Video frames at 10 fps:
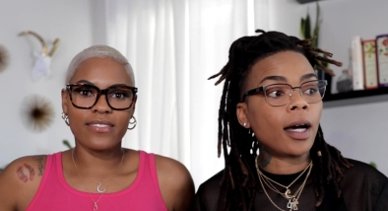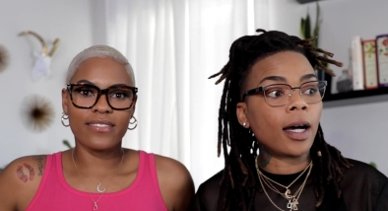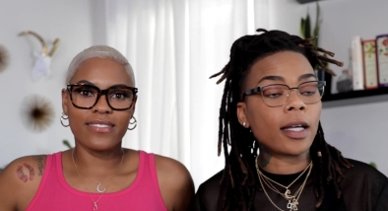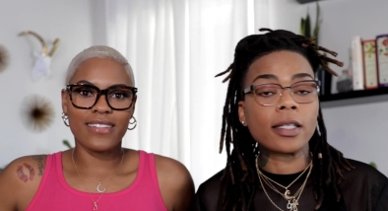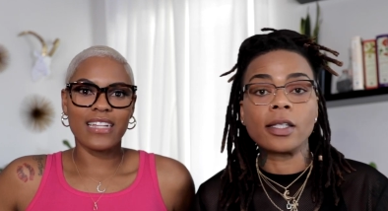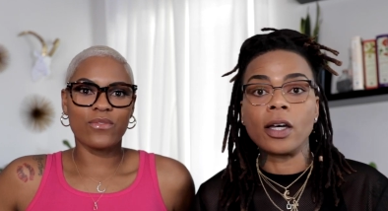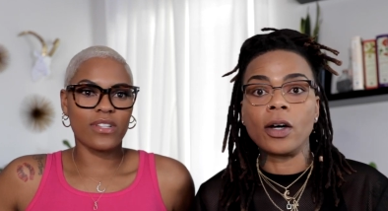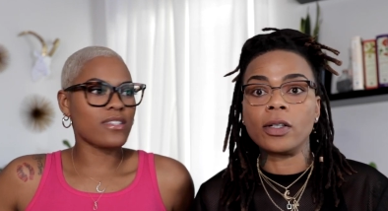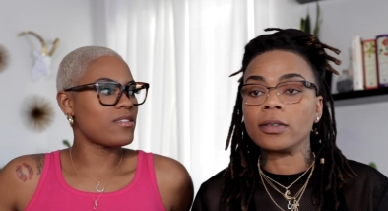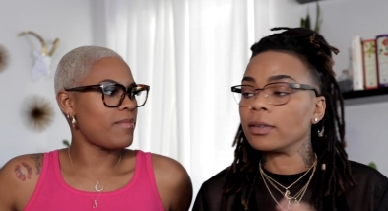Speaker 1: Uh, that's so,
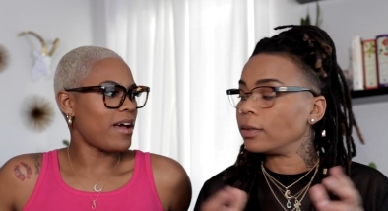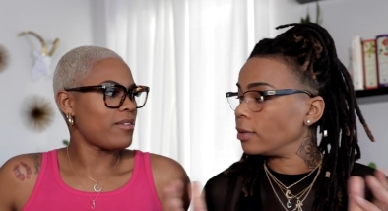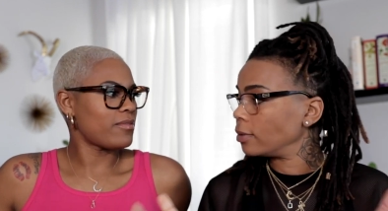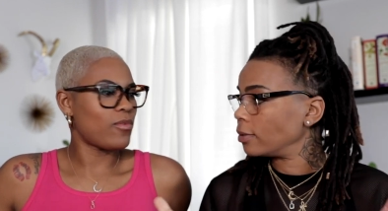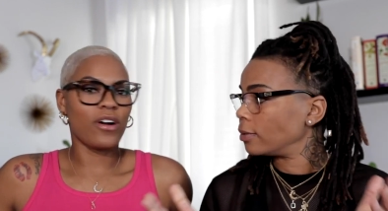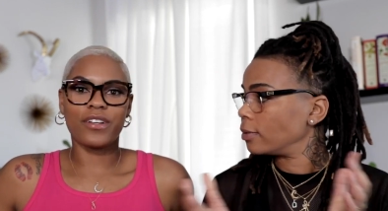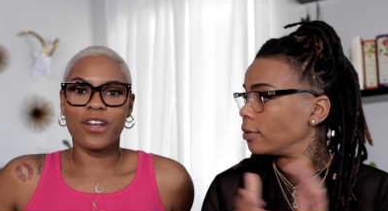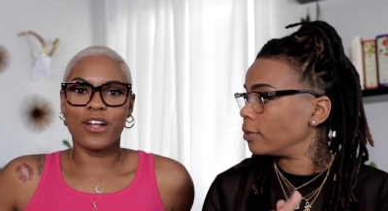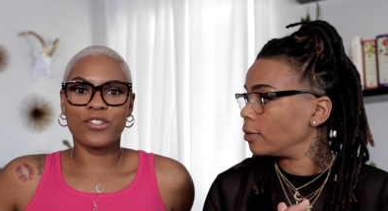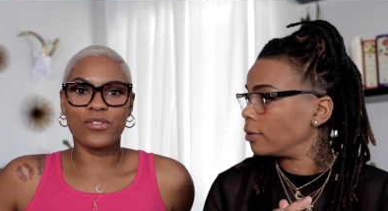what this is
Speaker 2: about. Walking
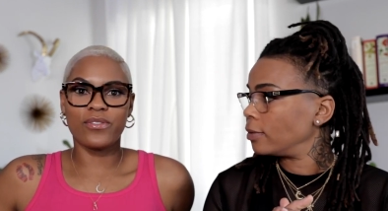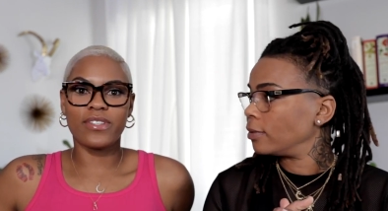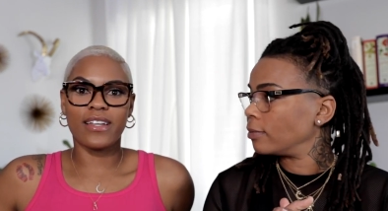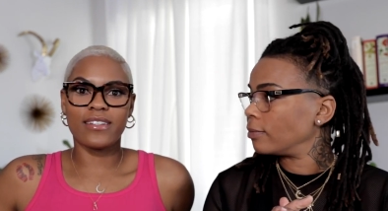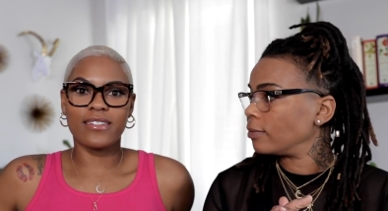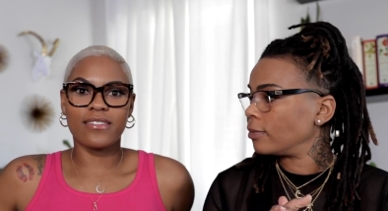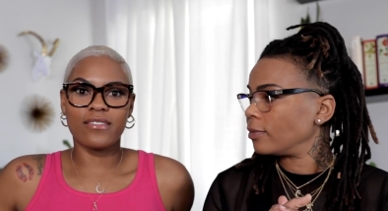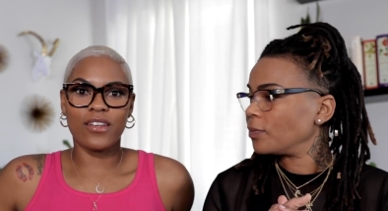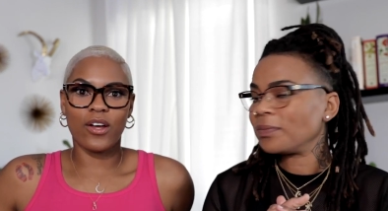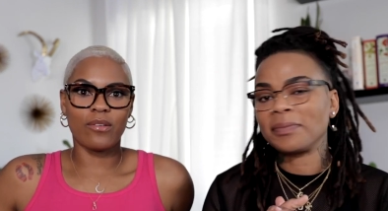in our truth and
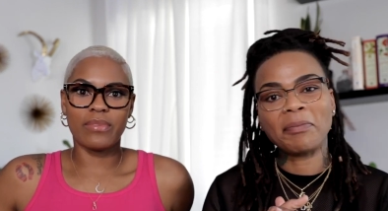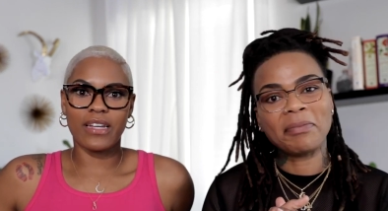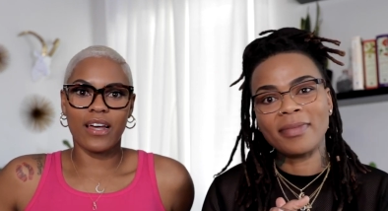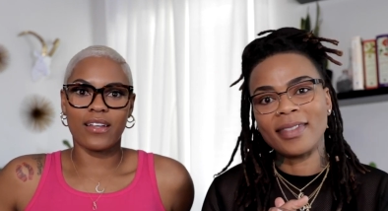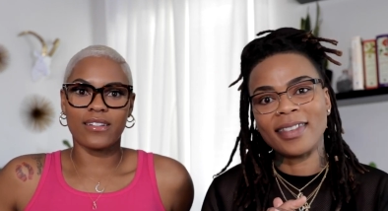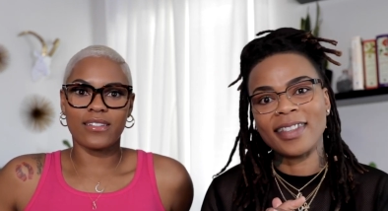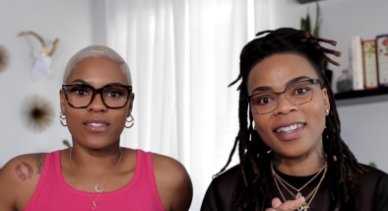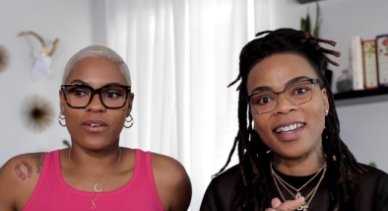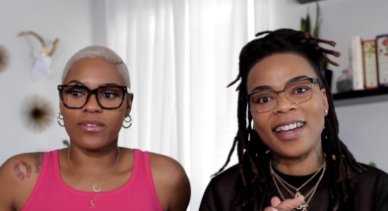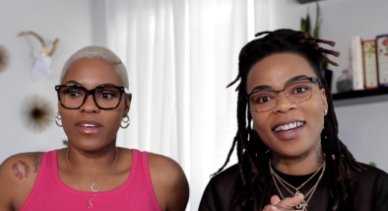you know being honest.
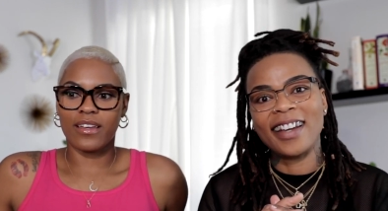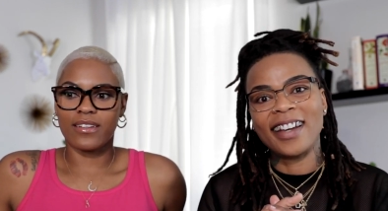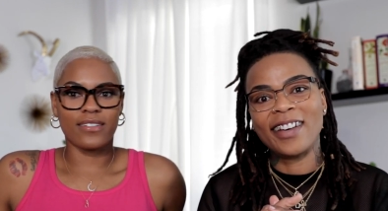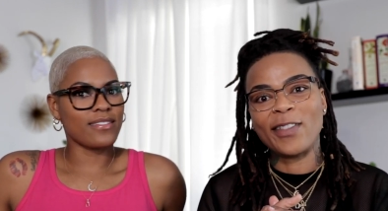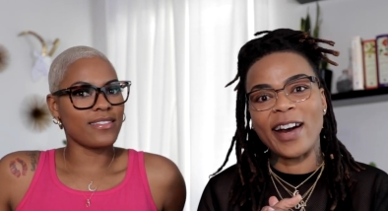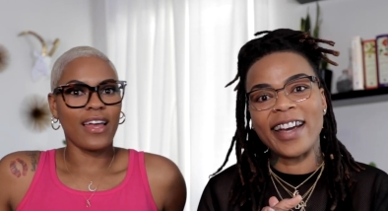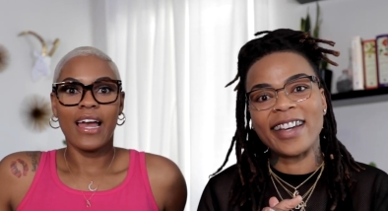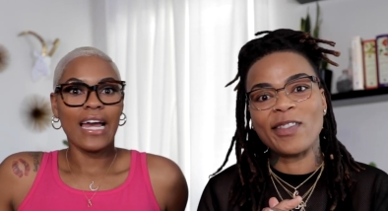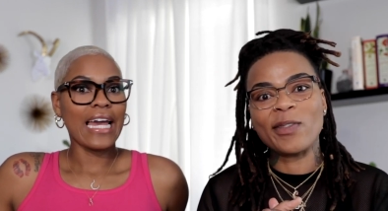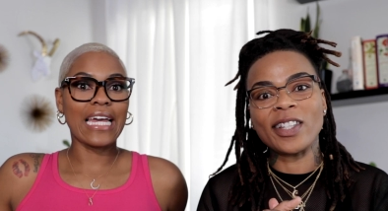So hey,
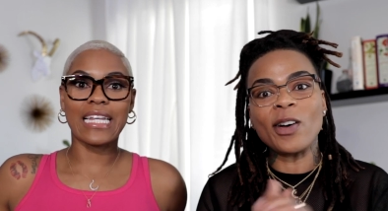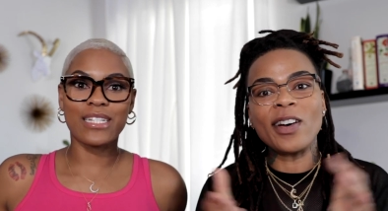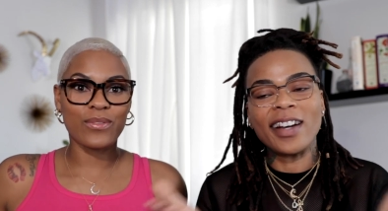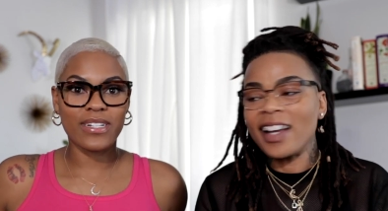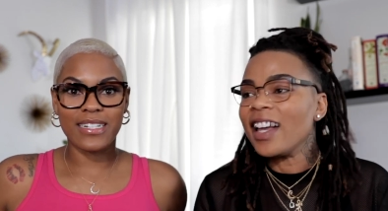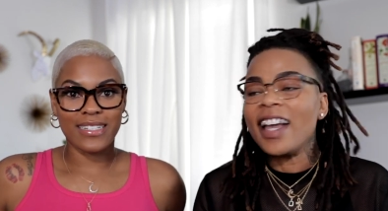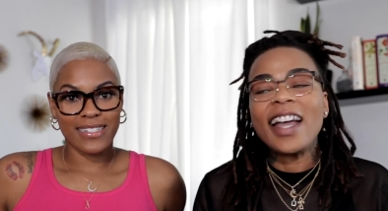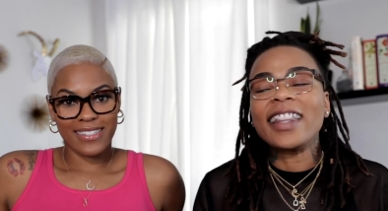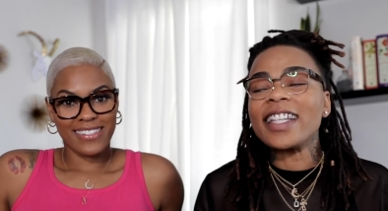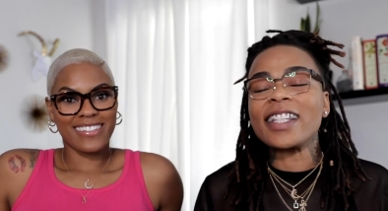right. So it is what it
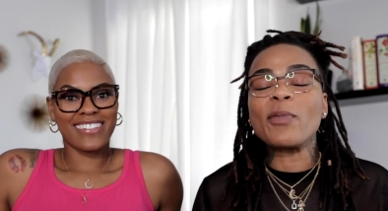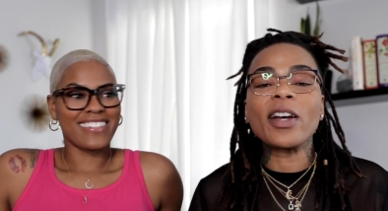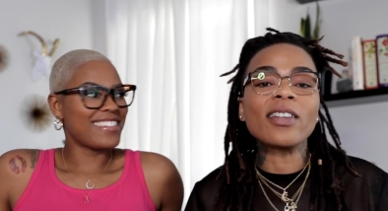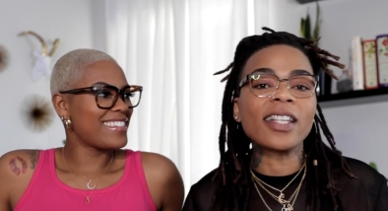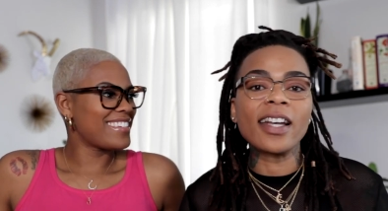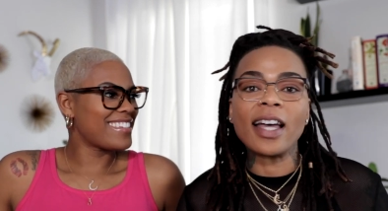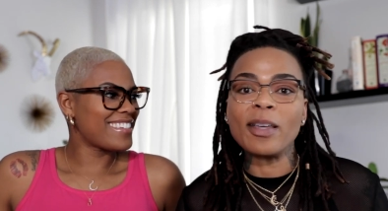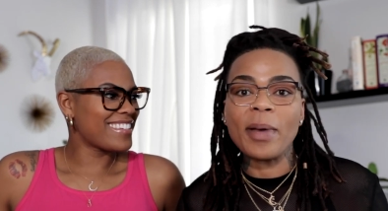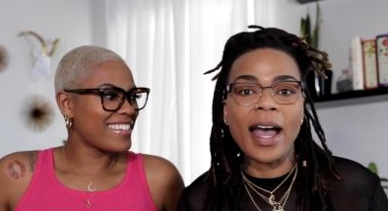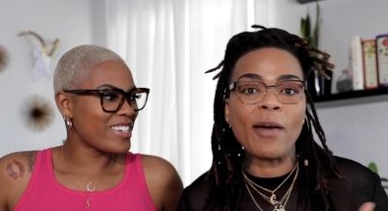
Speaker 1: is. Listen, we're gonna tell y'all a
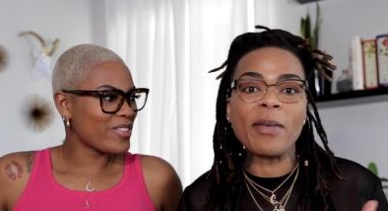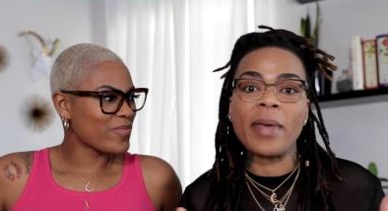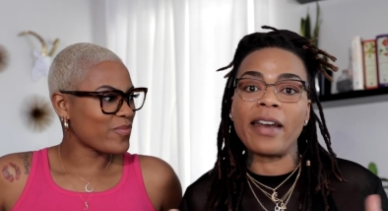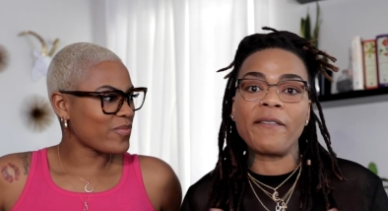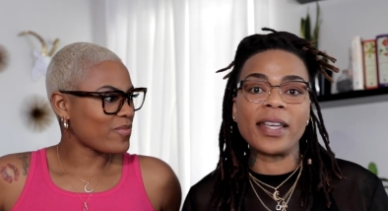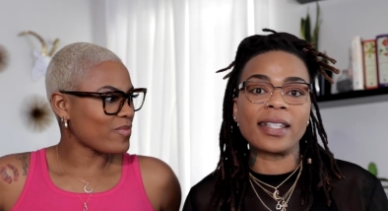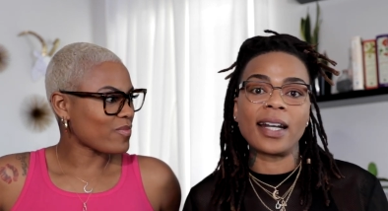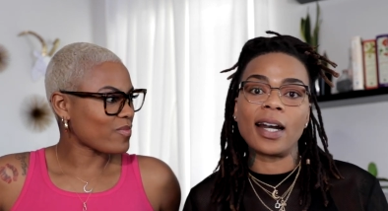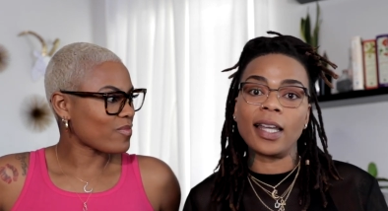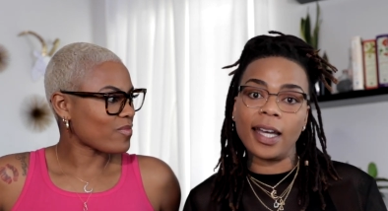little bit how we
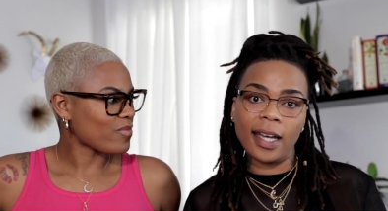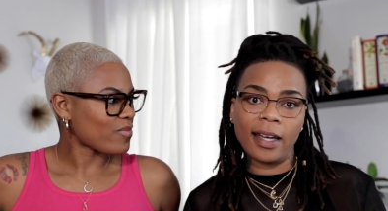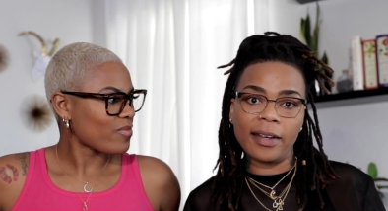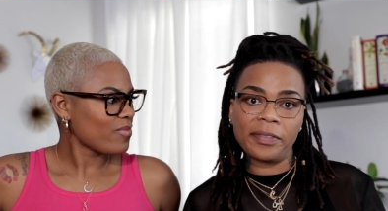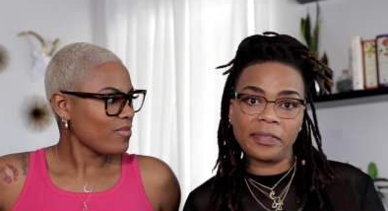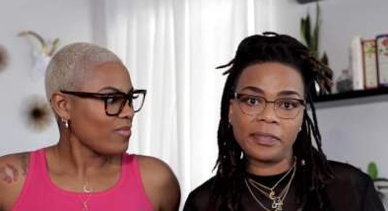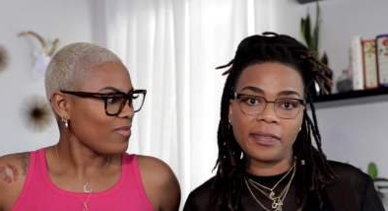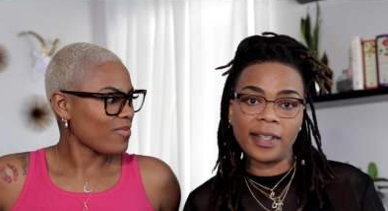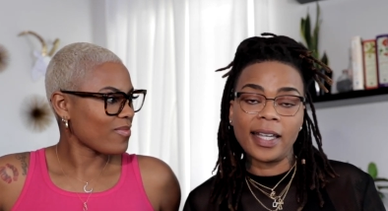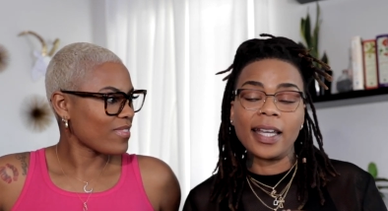manifested our
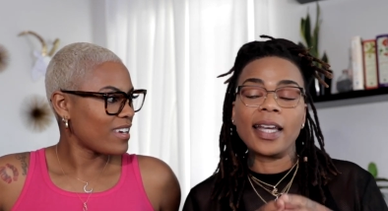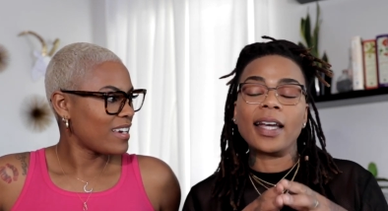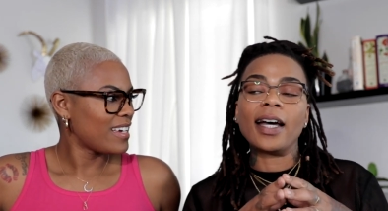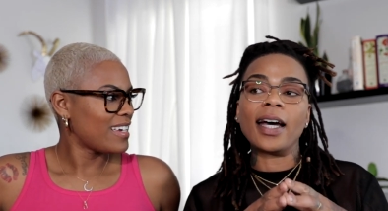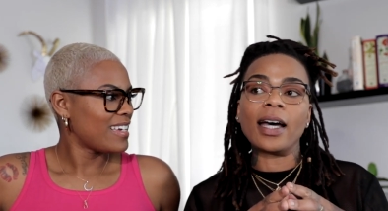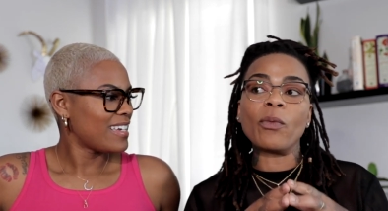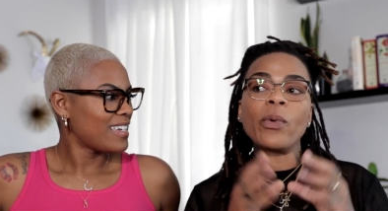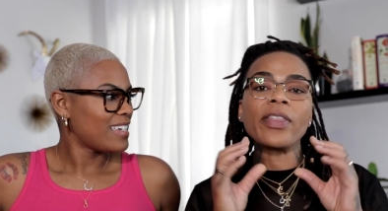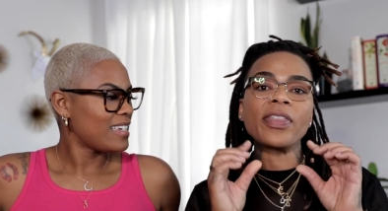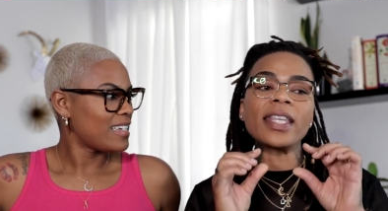love uh,
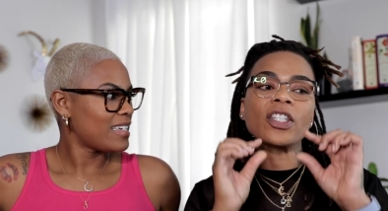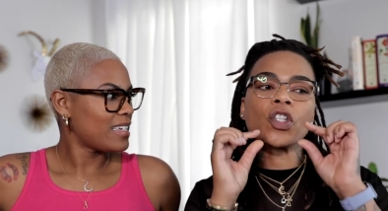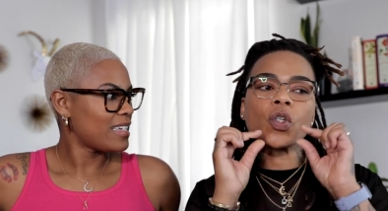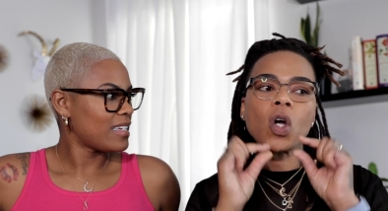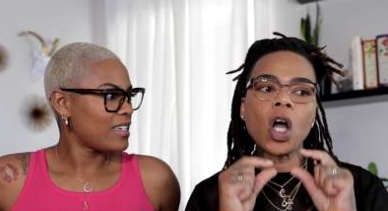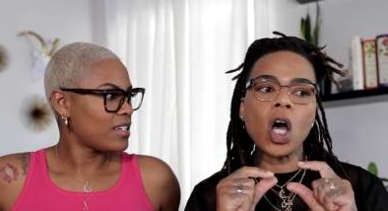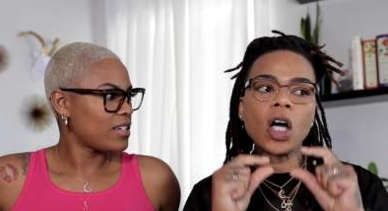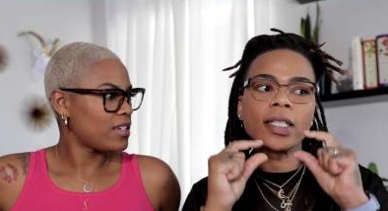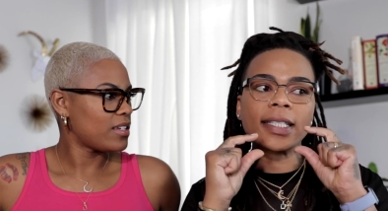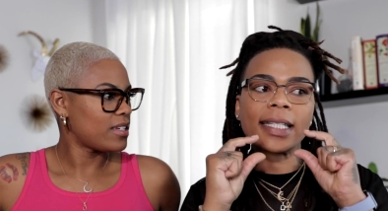with this strong